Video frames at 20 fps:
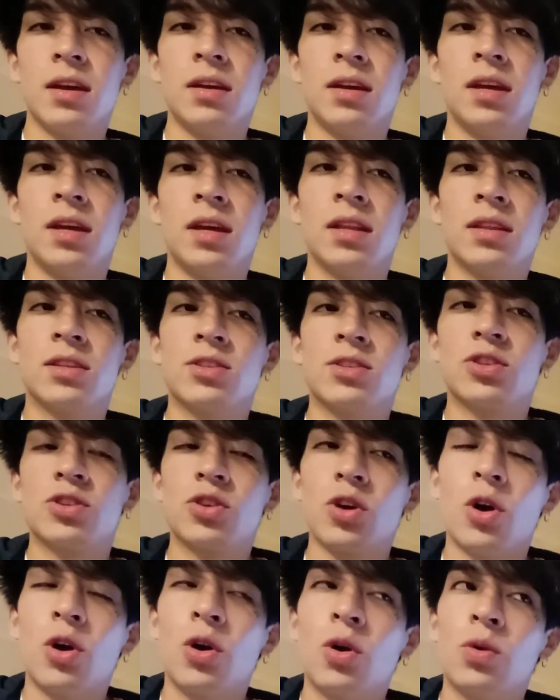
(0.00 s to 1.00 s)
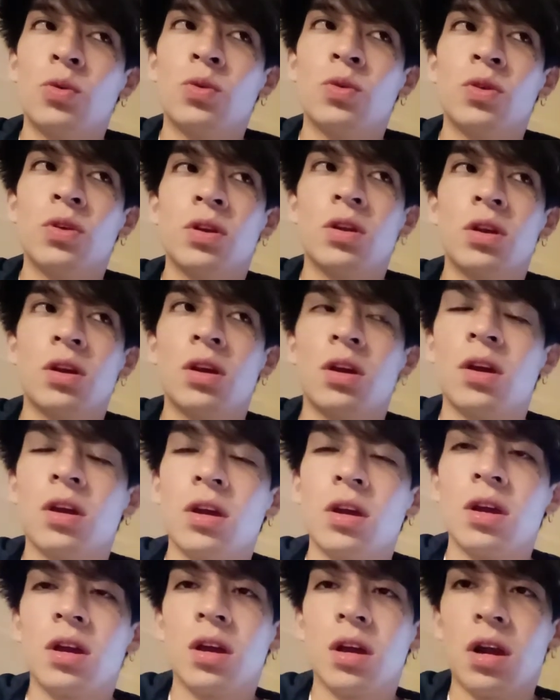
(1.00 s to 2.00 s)
its own
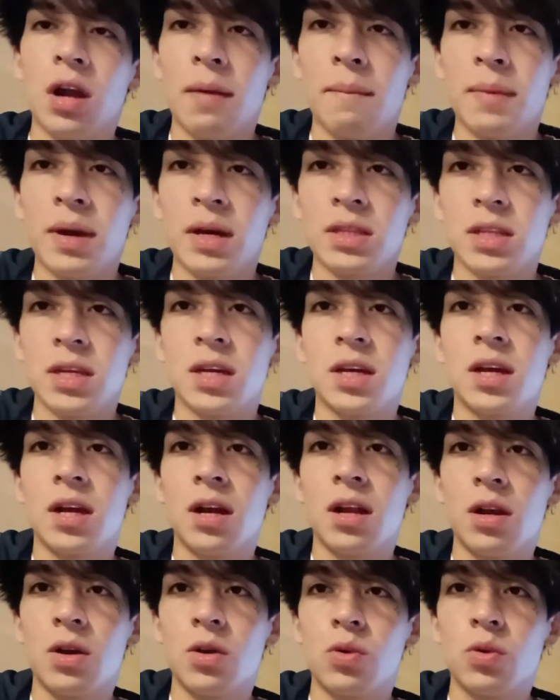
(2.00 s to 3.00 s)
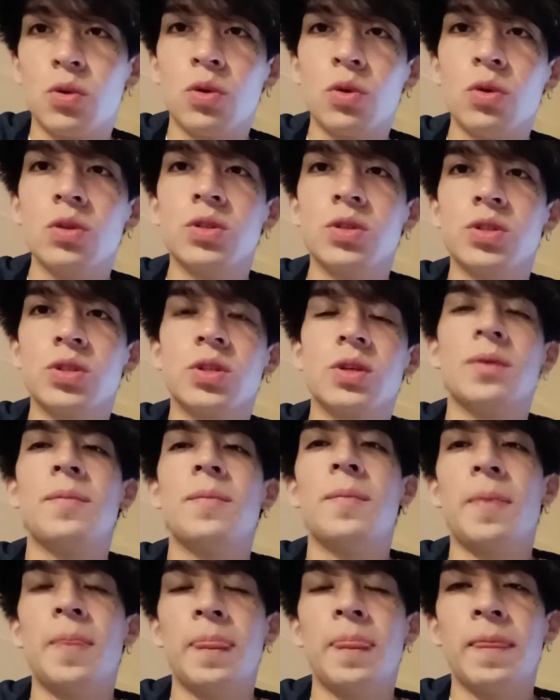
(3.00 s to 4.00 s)
grammatical rules,
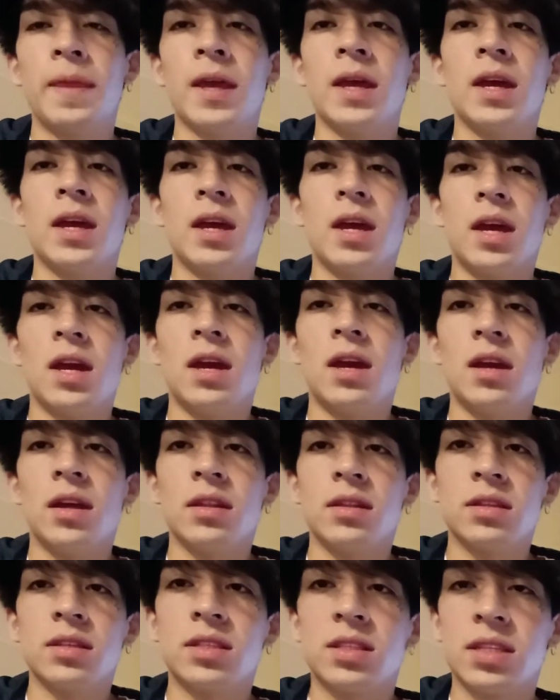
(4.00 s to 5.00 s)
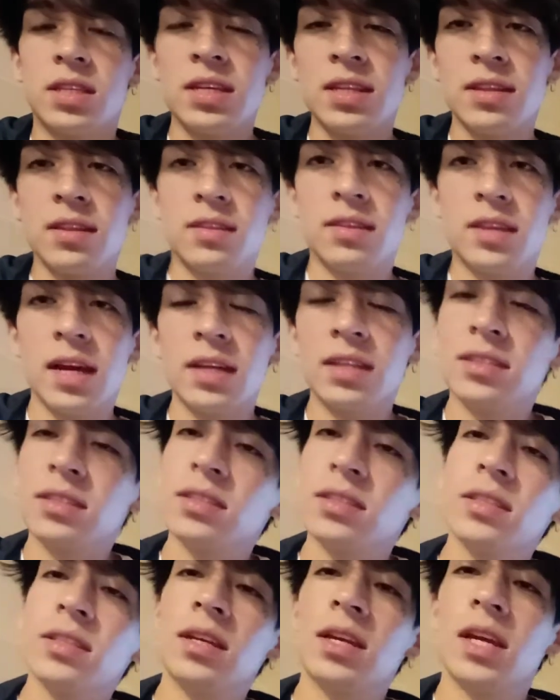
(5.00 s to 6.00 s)
and
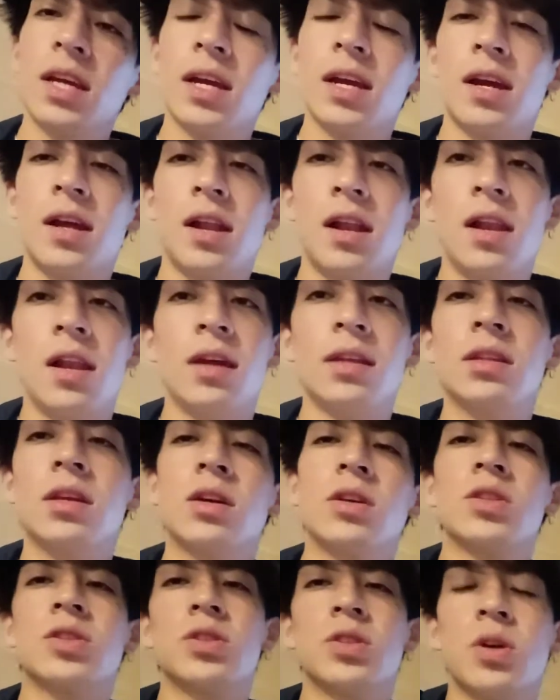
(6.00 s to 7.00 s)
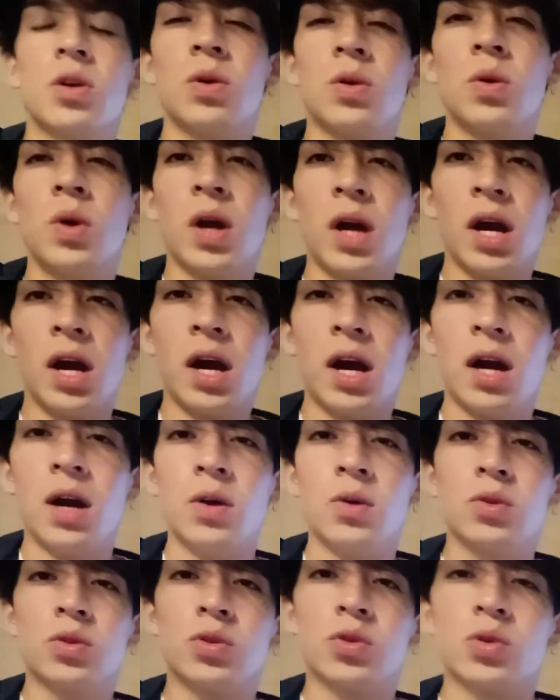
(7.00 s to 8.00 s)
syntax let us know
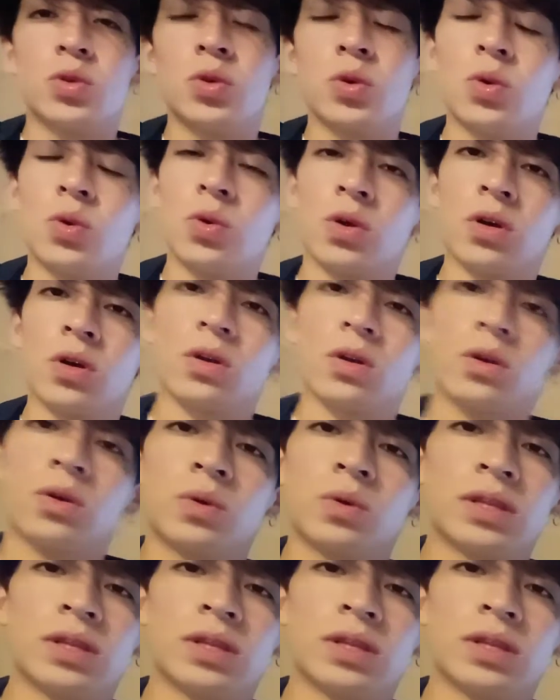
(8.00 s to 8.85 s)
how to work with